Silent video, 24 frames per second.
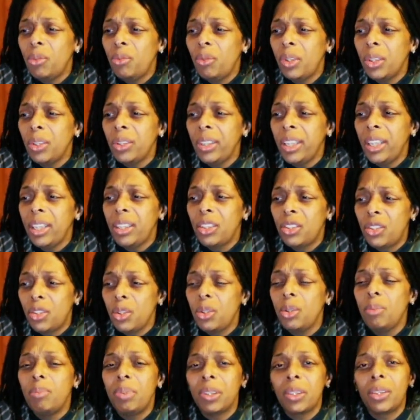really
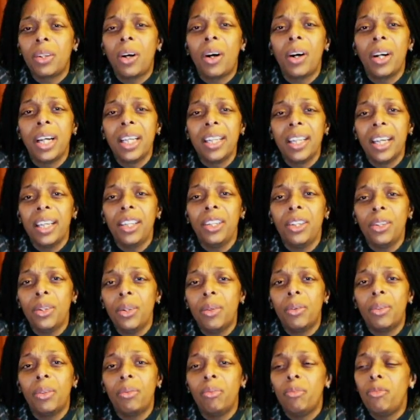do belong and that you